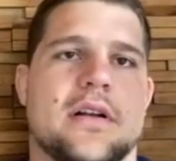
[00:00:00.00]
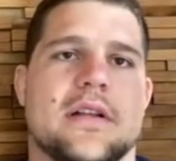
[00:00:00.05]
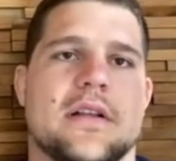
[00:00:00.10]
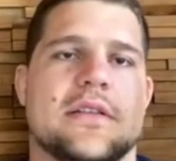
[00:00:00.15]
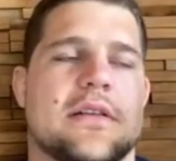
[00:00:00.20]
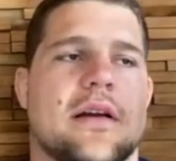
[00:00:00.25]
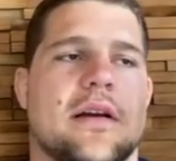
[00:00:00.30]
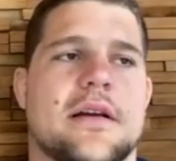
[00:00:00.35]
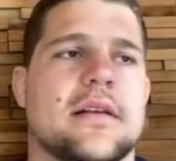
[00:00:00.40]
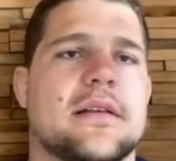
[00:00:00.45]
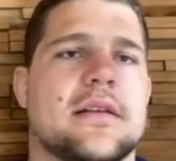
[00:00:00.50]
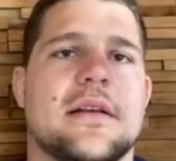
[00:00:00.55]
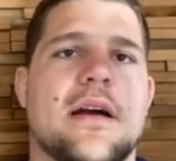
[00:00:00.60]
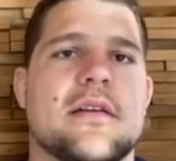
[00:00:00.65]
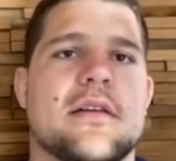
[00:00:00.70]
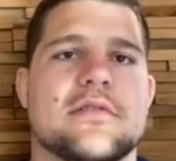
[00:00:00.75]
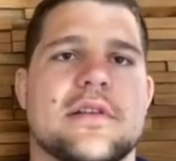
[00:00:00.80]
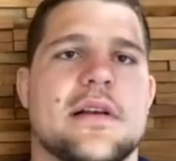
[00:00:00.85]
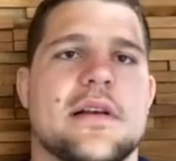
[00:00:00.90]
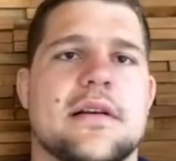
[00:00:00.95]
It's like it
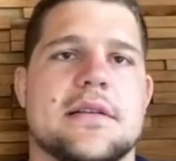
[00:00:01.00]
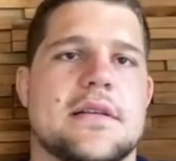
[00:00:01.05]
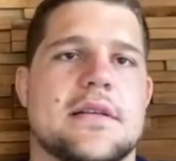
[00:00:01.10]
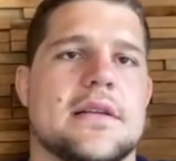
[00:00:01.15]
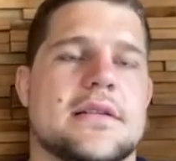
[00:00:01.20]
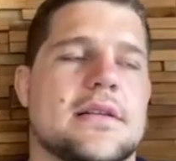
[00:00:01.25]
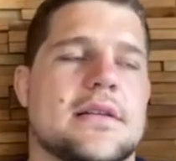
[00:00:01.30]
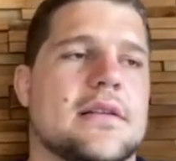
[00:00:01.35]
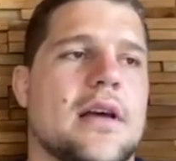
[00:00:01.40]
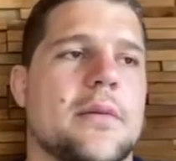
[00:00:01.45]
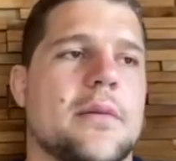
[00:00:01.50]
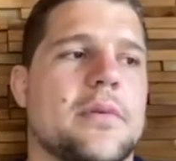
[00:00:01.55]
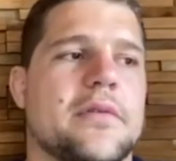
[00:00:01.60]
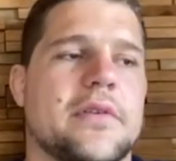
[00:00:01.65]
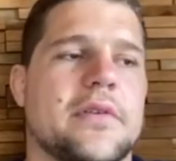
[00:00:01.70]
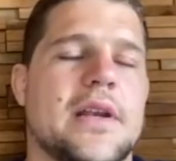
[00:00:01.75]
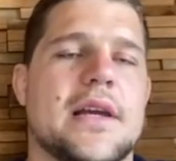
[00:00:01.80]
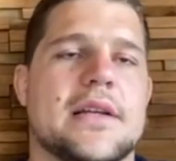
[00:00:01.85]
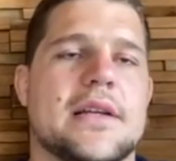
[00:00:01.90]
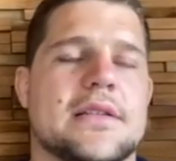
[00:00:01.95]
counts as, as a type of
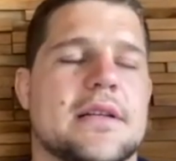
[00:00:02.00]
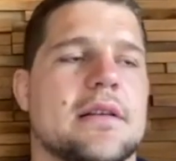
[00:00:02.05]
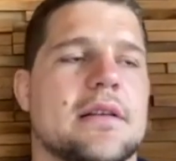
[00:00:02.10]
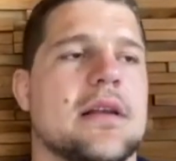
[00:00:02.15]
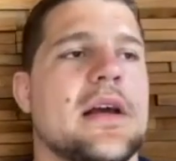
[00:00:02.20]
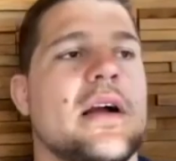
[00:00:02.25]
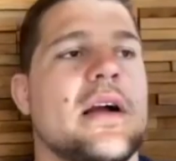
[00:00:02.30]
an exit.